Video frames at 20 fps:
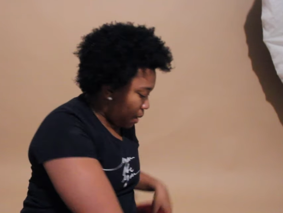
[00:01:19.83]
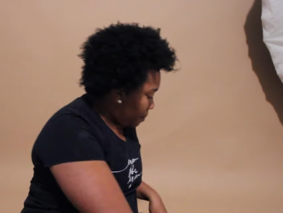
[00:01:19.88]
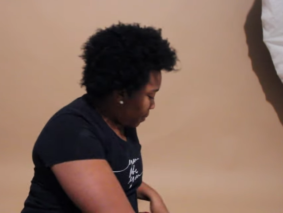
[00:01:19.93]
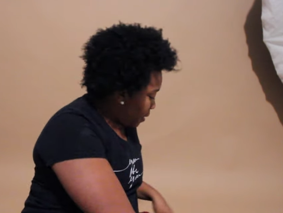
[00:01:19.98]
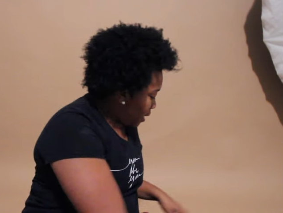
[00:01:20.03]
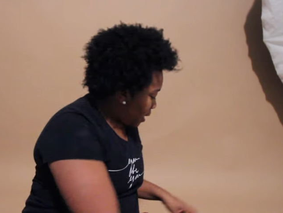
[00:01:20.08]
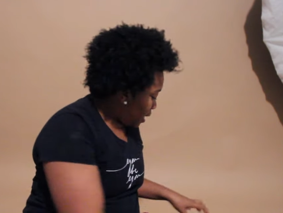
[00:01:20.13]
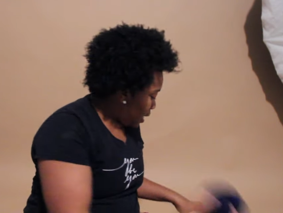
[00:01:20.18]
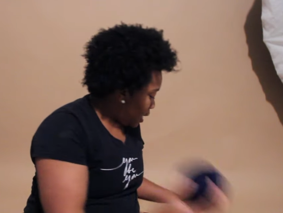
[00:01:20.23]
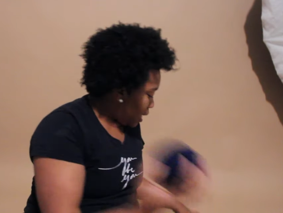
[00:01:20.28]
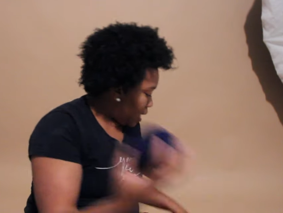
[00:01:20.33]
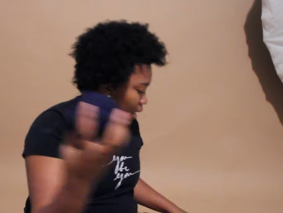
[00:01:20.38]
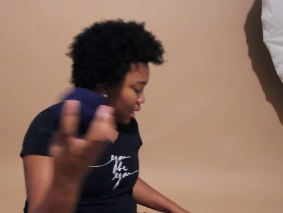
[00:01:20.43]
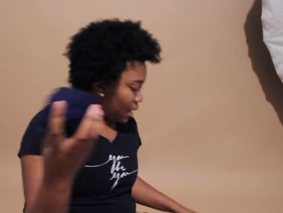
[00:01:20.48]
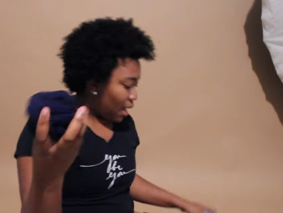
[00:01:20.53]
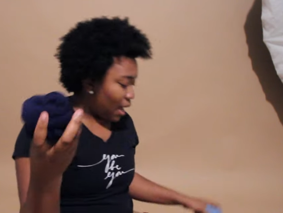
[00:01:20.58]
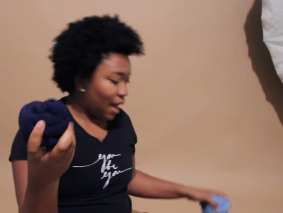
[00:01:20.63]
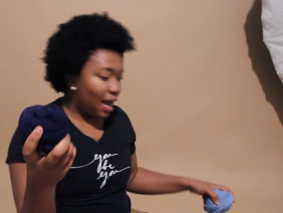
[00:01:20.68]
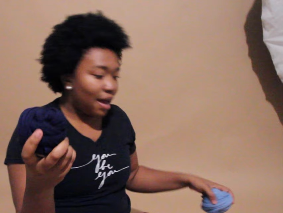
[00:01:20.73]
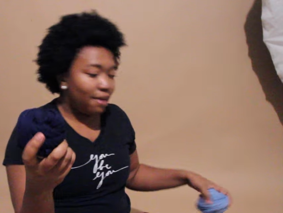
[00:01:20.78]
But
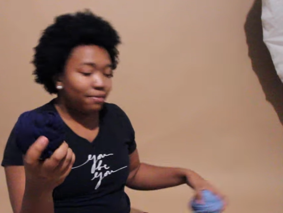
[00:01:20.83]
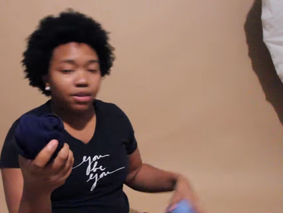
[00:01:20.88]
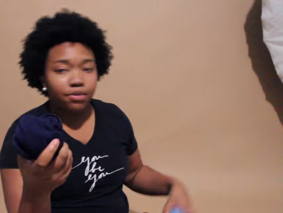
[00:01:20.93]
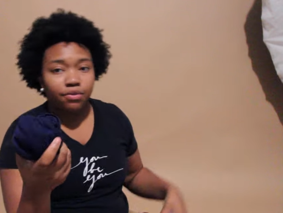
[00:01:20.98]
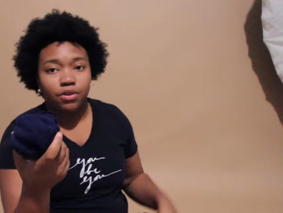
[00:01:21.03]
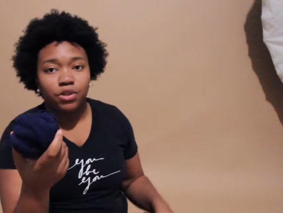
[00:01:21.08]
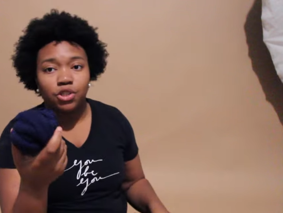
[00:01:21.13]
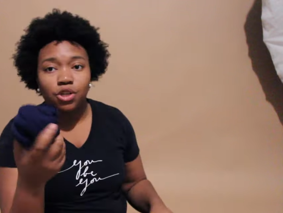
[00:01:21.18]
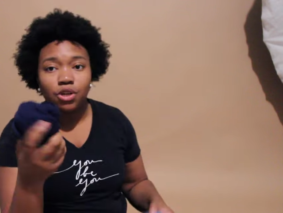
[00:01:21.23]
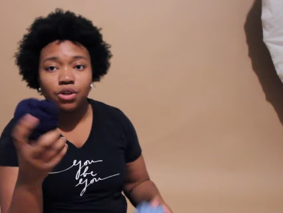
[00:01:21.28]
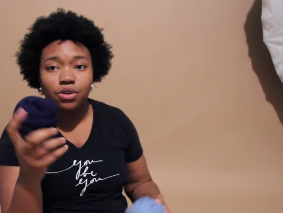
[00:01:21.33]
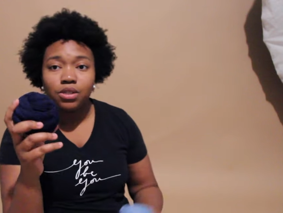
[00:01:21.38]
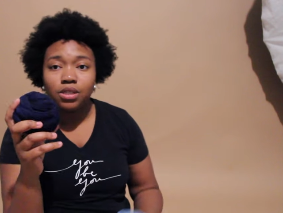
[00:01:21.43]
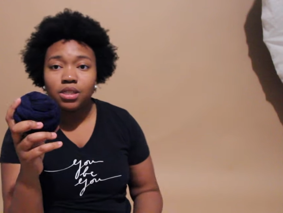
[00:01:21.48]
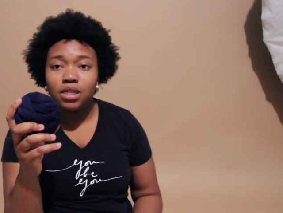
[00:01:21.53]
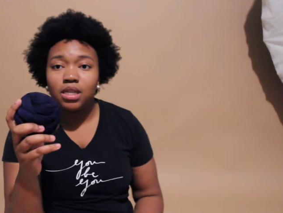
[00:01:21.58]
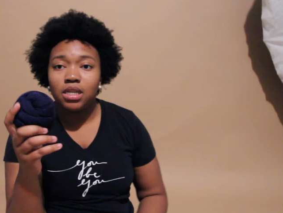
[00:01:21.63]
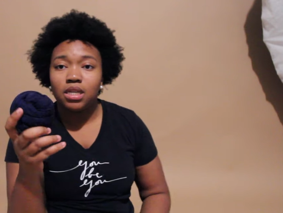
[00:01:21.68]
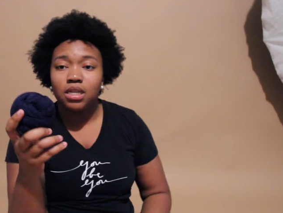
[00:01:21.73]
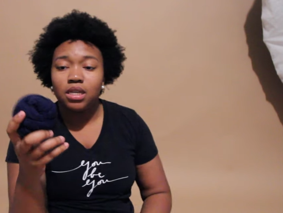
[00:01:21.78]
I have different
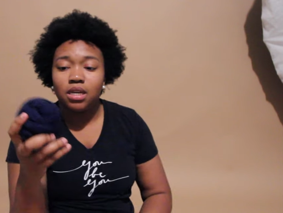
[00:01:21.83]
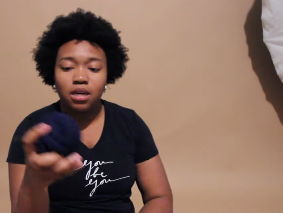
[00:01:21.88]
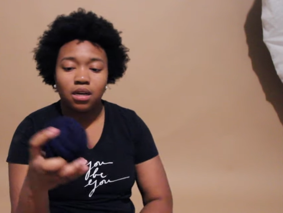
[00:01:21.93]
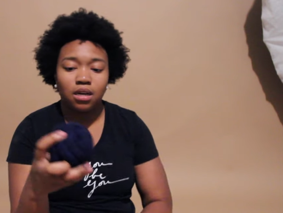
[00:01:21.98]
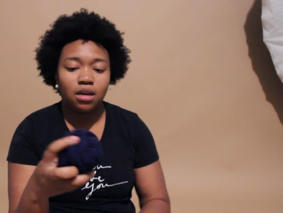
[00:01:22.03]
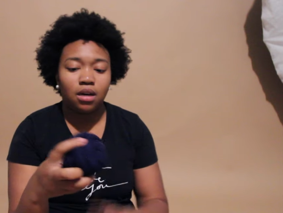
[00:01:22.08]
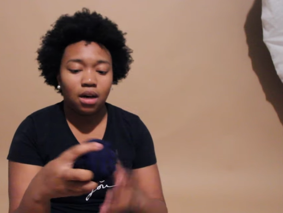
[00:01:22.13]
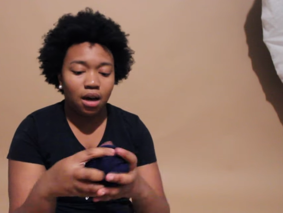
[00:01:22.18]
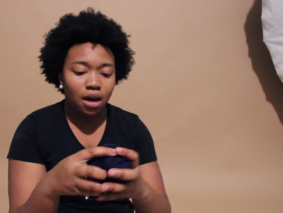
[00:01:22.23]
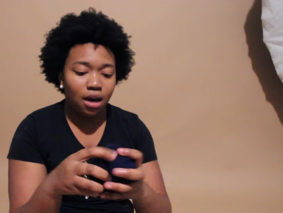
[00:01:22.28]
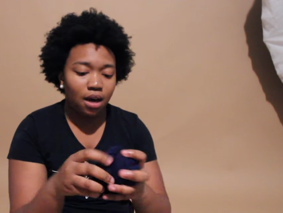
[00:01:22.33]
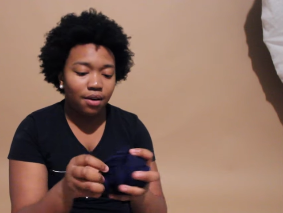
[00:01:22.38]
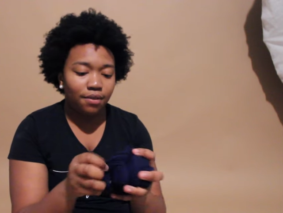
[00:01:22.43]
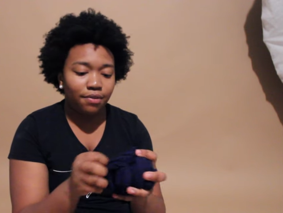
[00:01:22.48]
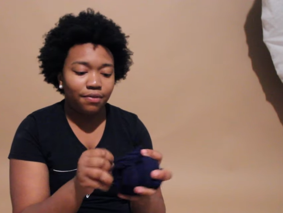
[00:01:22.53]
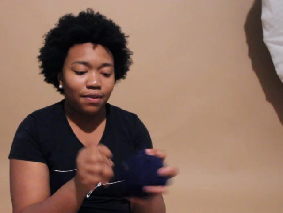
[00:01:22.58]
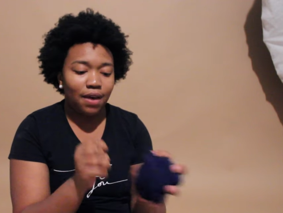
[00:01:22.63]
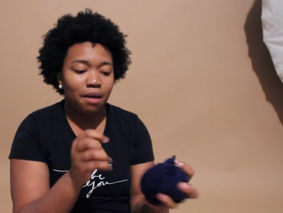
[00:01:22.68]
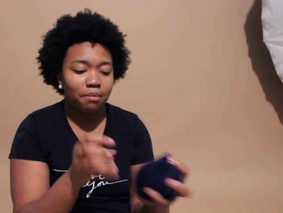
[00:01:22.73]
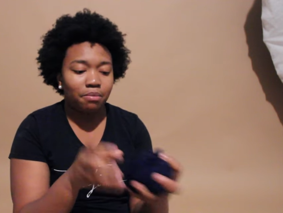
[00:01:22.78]
jersey,
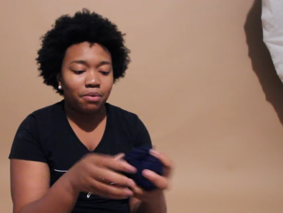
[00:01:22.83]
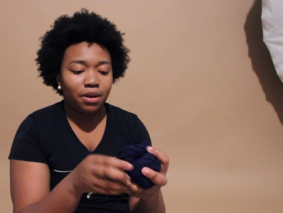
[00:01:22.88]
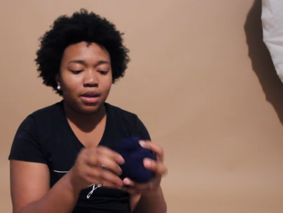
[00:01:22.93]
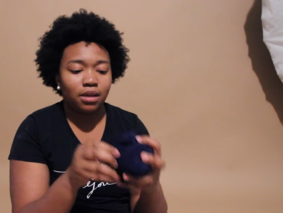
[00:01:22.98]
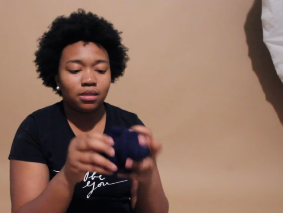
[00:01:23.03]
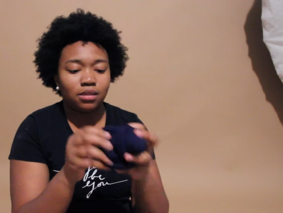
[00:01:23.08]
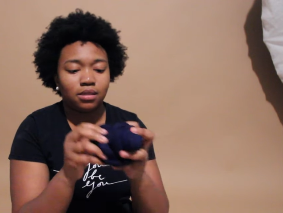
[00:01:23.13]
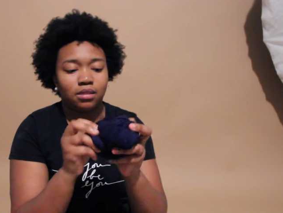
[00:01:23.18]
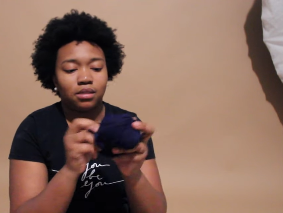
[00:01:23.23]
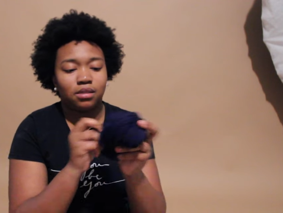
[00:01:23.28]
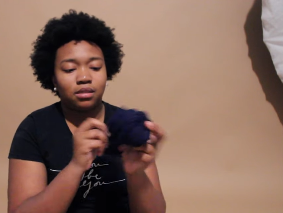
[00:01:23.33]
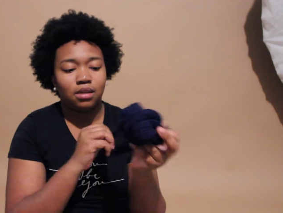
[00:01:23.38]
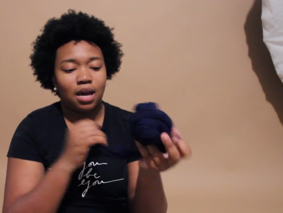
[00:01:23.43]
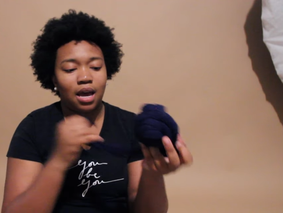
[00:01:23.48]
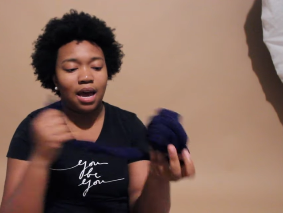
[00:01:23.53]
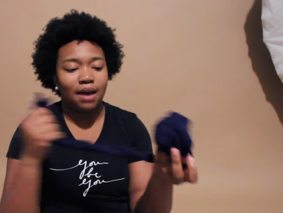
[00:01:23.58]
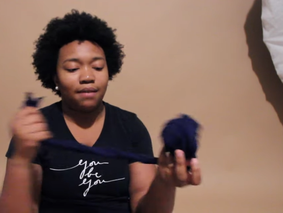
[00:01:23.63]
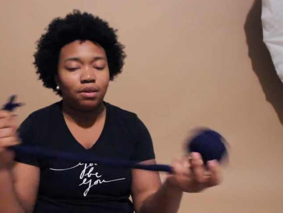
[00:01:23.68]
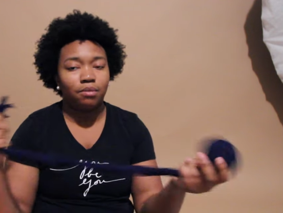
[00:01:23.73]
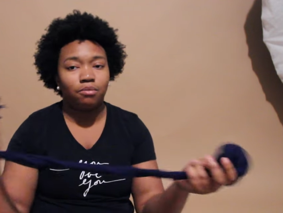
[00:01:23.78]
uh, fabrics.
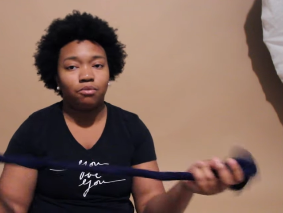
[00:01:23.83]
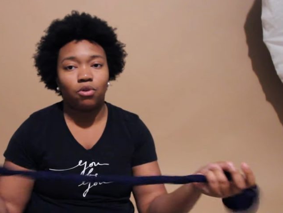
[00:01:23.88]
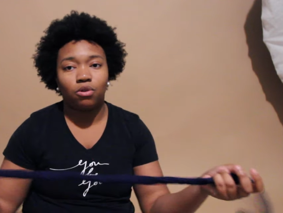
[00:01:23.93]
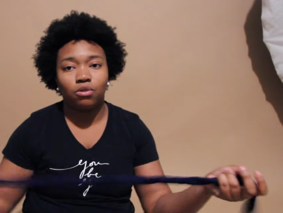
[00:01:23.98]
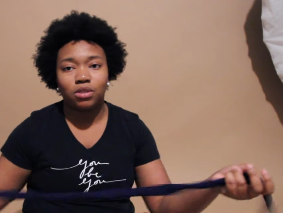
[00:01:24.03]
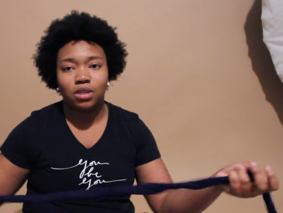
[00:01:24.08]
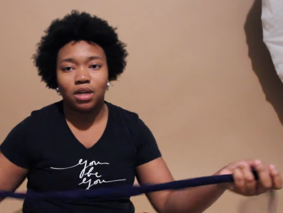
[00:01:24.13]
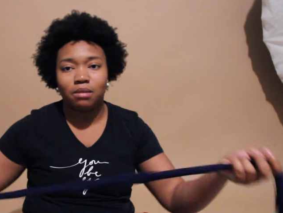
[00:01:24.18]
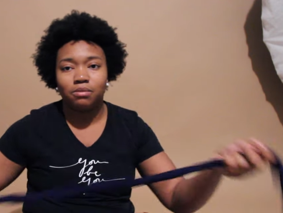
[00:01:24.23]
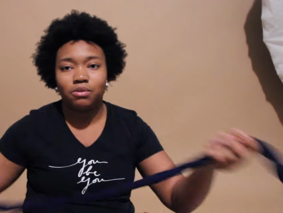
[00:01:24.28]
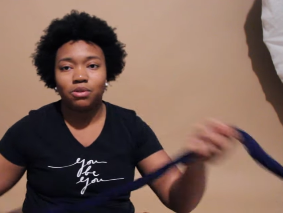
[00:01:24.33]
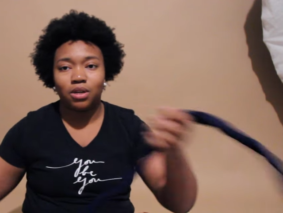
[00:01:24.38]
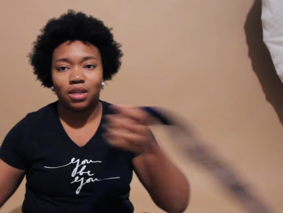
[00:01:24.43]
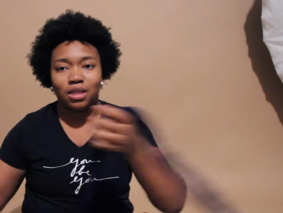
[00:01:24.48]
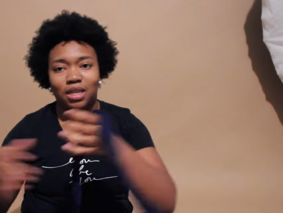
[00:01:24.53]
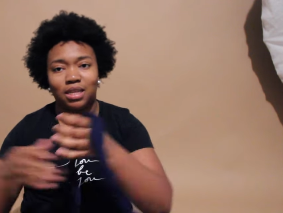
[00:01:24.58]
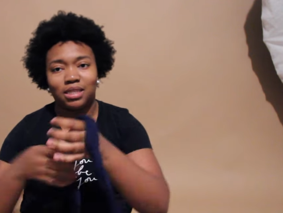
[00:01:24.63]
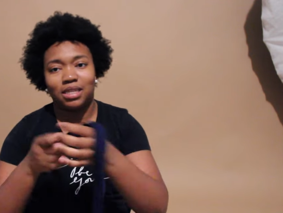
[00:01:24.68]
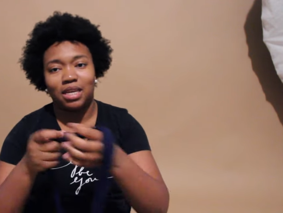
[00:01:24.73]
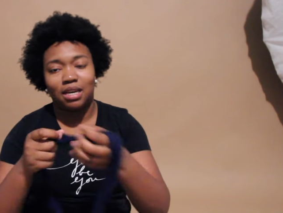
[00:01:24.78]
I have them rolled up so
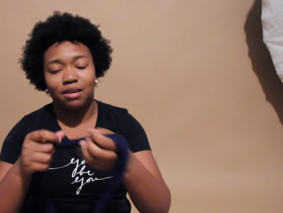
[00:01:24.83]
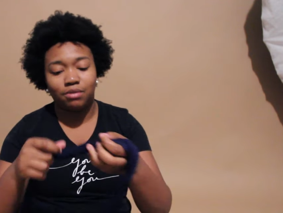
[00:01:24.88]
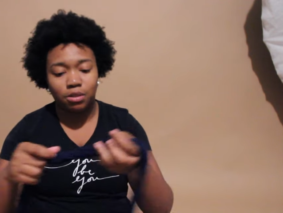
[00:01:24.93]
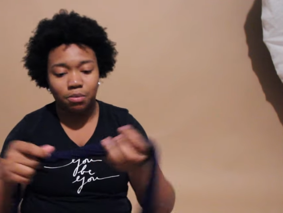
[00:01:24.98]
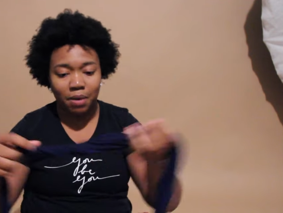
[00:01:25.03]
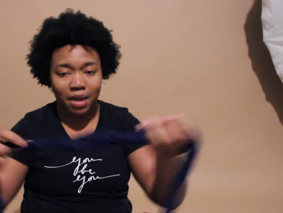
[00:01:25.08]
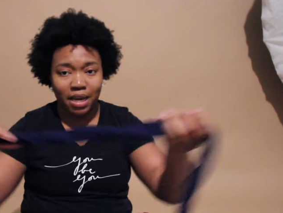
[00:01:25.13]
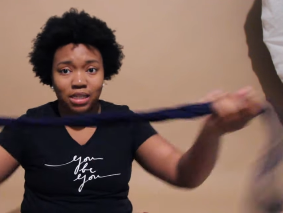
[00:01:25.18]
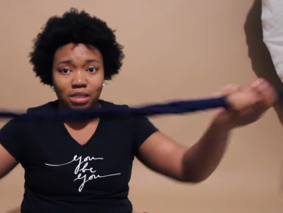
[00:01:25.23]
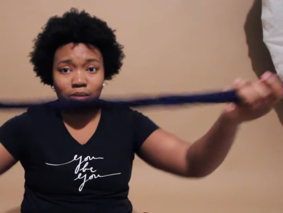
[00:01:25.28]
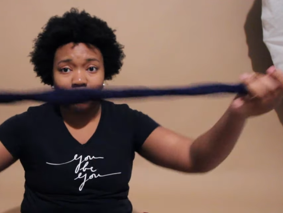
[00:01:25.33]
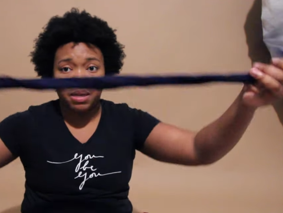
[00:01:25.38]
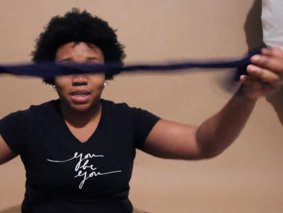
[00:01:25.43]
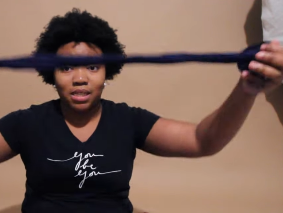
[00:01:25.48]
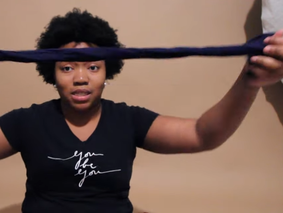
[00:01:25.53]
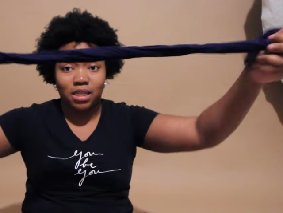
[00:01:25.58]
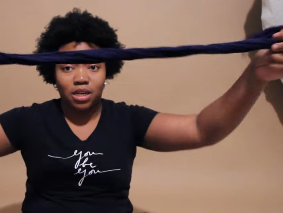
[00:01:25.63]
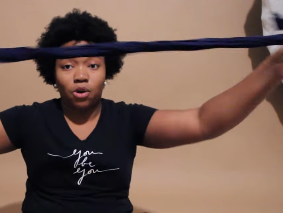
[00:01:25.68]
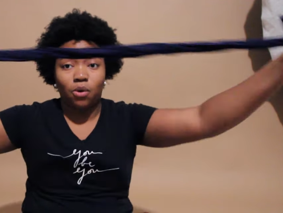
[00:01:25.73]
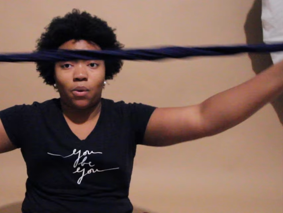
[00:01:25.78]
that they save space
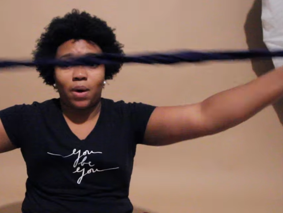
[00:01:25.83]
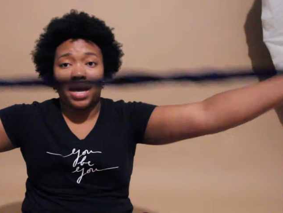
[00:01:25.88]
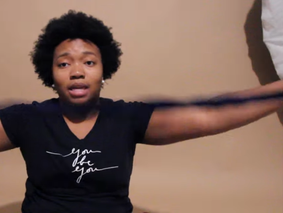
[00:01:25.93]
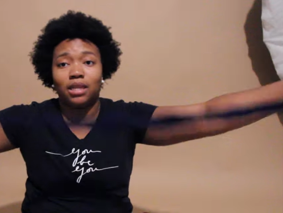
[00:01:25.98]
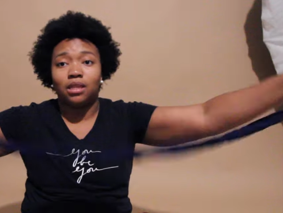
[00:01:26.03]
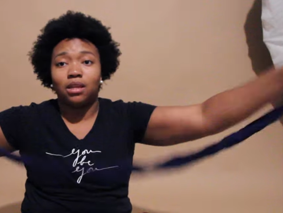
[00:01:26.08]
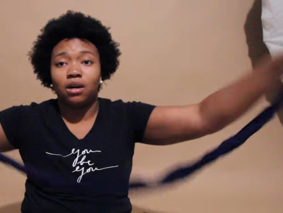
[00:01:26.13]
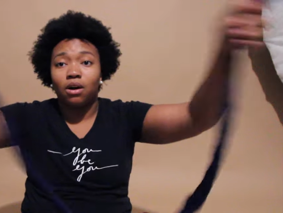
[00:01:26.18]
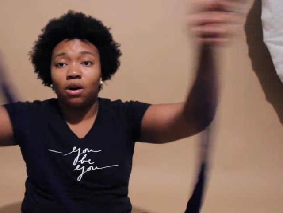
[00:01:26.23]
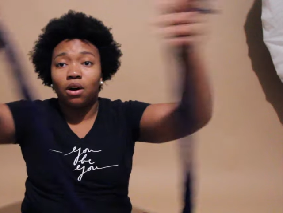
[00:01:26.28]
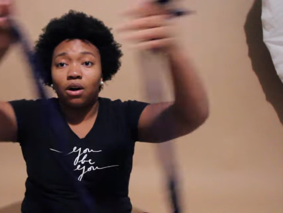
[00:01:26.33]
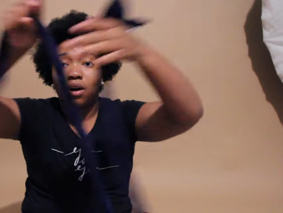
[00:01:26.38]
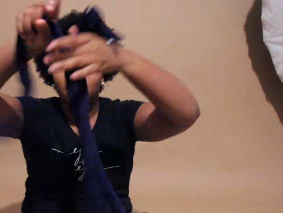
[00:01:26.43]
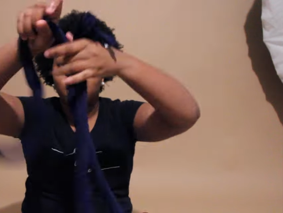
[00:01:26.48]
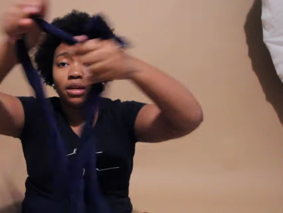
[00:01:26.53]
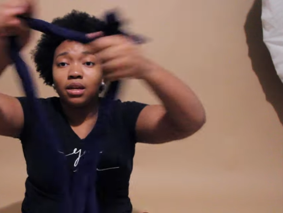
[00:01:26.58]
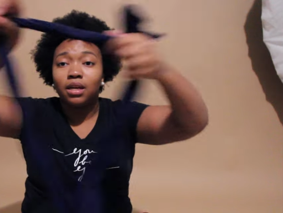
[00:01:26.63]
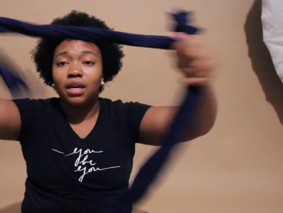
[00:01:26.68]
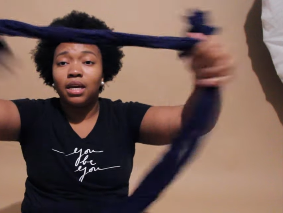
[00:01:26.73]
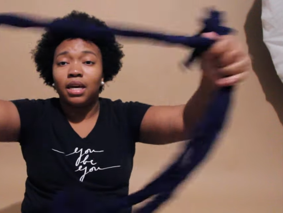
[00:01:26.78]
because they're quite
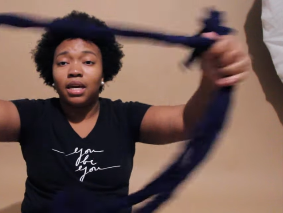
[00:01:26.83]
long,